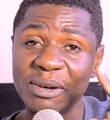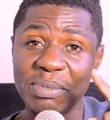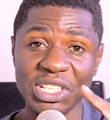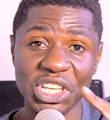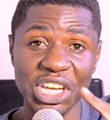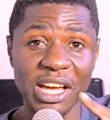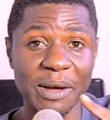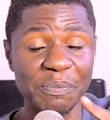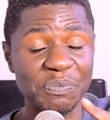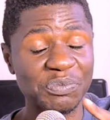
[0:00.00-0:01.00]
But
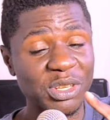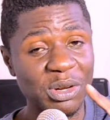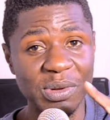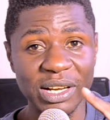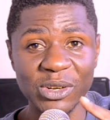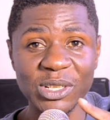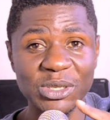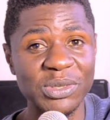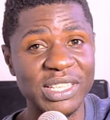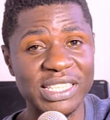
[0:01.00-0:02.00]
here, we are going
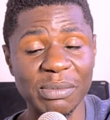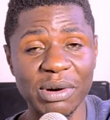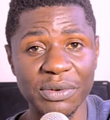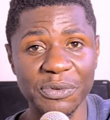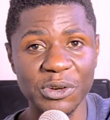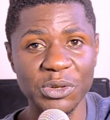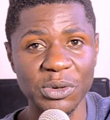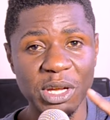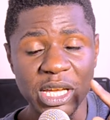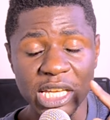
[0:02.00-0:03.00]
to do the summary for
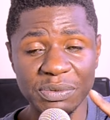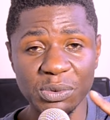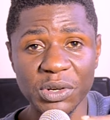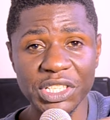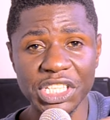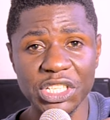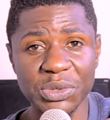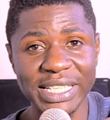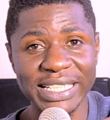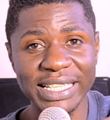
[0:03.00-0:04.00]
you. If you want it
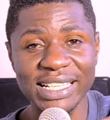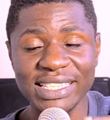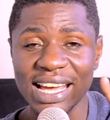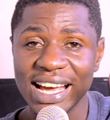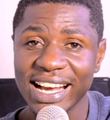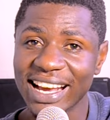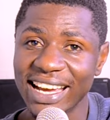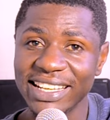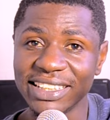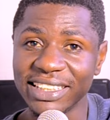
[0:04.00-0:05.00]
into details,
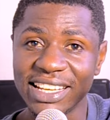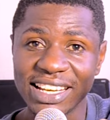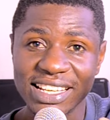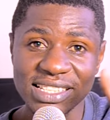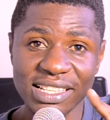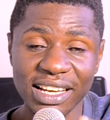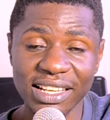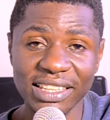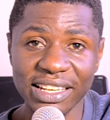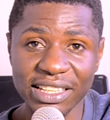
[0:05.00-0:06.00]
kindly check
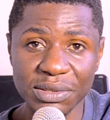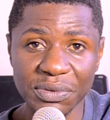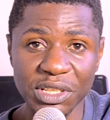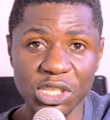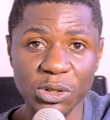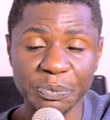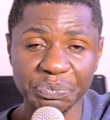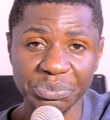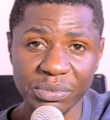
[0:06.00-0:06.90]
the next video